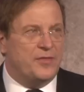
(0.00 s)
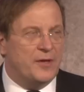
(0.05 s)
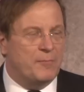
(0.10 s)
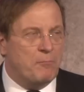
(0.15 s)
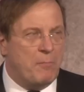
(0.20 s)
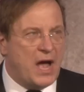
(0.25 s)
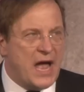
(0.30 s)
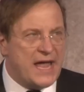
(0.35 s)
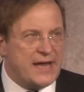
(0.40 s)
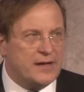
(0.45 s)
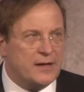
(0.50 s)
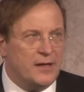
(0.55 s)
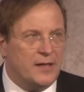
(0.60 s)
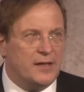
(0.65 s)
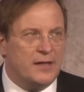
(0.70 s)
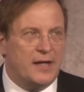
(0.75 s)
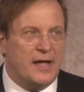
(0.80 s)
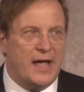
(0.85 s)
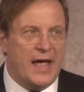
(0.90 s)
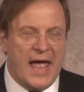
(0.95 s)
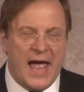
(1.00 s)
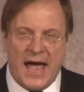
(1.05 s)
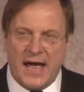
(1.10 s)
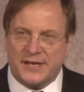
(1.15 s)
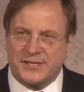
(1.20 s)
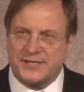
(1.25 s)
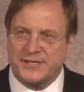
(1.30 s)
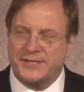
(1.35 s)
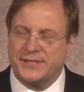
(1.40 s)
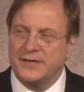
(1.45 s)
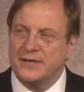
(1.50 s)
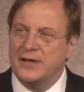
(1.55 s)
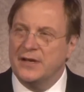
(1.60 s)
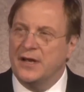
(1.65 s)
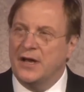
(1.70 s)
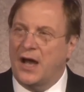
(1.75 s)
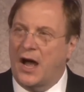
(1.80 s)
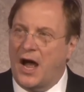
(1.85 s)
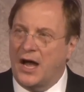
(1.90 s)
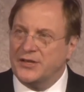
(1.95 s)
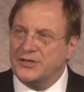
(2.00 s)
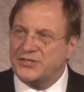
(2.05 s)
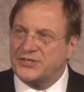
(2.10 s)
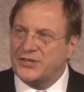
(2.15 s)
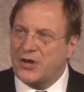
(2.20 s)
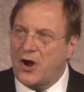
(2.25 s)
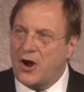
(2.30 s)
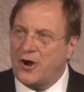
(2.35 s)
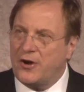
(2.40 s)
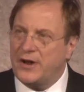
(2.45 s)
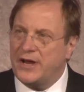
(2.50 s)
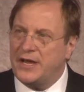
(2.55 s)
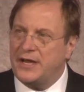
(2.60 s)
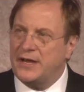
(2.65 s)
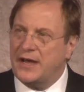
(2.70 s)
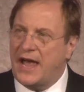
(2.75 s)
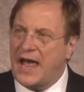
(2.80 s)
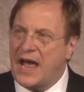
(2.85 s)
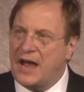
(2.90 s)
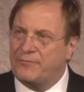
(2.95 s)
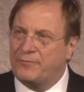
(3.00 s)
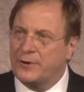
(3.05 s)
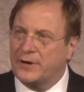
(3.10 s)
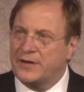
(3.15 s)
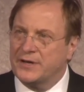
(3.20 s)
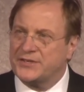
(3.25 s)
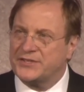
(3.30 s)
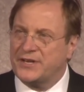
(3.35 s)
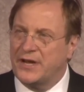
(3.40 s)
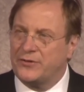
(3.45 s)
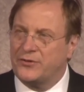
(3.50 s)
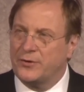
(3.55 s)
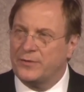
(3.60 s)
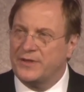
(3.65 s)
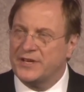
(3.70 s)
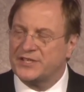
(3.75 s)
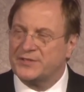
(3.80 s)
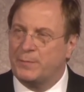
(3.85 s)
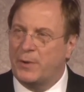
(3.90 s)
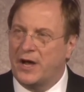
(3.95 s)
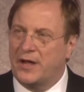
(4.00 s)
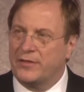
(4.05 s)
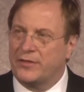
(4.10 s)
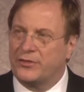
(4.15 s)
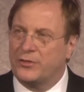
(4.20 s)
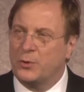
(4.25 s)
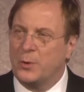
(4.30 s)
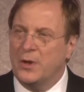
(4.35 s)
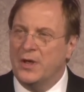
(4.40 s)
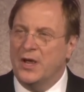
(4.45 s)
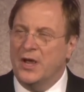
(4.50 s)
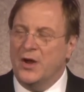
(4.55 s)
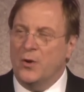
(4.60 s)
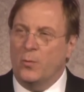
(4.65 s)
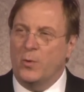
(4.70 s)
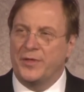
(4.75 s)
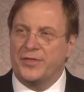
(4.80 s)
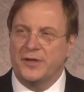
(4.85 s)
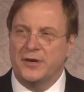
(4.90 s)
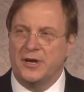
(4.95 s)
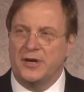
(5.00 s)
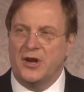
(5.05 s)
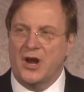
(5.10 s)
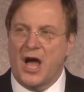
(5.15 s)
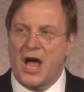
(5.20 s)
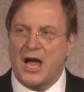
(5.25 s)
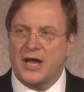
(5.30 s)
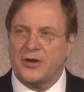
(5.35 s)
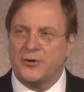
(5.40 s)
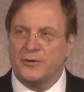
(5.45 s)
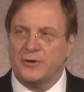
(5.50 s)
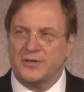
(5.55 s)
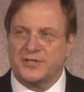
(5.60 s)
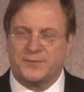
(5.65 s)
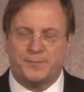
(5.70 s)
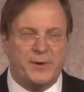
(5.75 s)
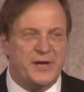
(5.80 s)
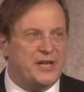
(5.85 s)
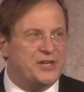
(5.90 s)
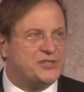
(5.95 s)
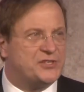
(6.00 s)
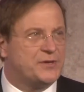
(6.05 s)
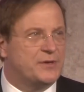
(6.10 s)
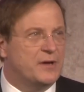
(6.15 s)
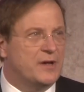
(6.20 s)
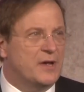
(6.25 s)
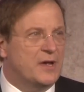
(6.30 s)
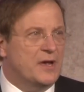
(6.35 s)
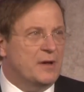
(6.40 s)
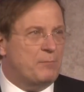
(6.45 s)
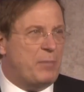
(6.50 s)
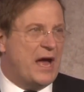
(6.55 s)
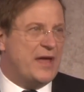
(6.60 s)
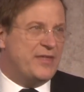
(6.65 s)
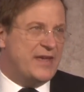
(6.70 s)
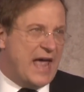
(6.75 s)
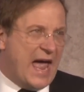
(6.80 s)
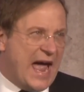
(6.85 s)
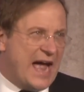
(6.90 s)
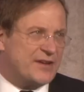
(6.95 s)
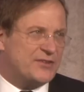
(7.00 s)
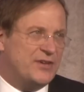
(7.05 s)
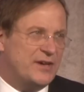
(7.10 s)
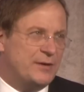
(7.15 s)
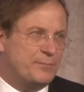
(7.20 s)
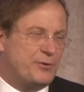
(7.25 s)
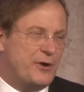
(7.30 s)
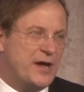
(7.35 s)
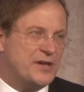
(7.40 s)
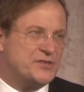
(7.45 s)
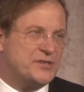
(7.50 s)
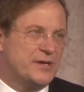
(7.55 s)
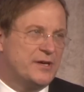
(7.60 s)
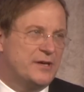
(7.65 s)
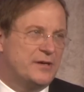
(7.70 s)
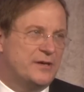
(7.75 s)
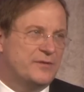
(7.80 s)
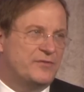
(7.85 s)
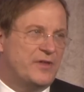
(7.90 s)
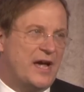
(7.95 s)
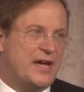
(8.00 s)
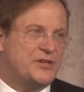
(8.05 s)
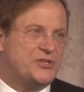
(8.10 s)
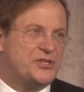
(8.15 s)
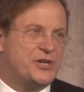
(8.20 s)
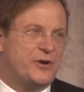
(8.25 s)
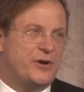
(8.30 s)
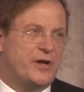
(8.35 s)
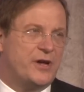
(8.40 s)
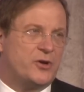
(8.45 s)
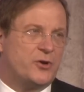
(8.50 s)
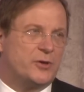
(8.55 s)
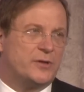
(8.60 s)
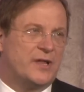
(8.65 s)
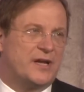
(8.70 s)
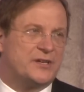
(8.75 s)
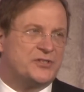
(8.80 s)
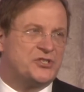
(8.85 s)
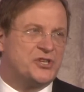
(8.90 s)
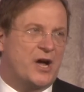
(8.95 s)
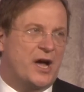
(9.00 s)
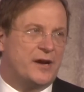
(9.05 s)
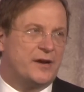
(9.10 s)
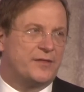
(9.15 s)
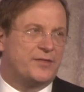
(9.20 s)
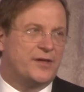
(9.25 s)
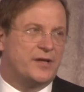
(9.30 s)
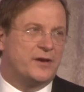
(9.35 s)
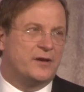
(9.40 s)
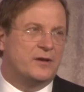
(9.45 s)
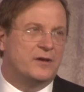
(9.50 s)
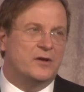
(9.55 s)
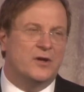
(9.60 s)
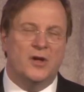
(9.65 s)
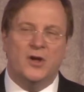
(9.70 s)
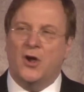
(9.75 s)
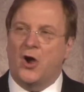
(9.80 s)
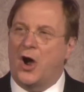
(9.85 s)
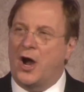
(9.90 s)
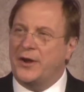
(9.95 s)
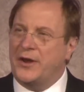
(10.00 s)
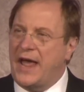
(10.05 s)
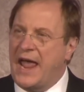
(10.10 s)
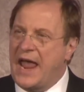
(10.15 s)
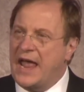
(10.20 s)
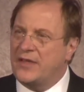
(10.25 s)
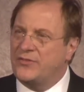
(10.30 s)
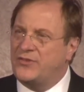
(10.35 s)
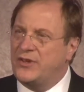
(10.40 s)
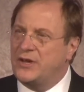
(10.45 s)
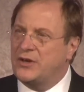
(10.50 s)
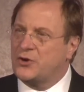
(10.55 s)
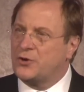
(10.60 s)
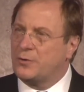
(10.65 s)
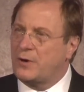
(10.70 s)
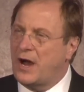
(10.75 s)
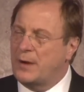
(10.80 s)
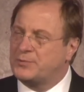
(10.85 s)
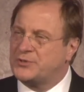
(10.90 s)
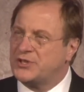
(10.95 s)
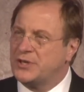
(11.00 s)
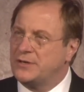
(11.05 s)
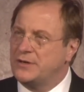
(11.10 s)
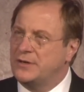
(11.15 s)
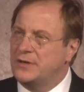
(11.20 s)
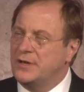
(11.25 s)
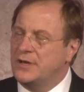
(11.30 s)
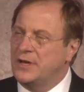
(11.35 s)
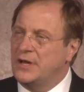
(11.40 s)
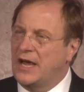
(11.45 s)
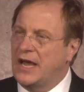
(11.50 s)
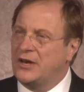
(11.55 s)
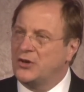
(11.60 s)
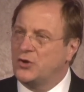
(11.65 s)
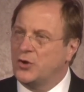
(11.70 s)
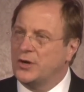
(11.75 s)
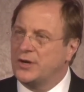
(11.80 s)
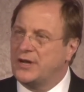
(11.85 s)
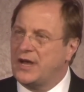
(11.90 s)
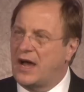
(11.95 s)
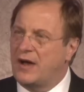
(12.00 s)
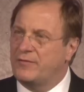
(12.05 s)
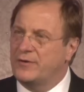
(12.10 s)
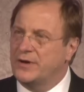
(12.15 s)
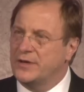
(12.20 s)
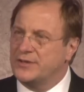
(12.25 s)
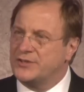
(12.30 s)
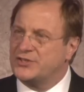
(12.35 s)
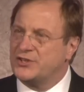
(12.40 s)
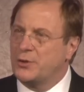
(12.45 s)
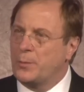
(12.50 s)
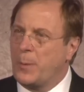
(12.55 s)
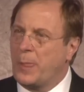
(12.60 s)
the Michael S. Ansari Africa Center this month with an inaugural speech by the acting president of Nigeria, Goodluck Jonathan, on anti-corruption and good governance.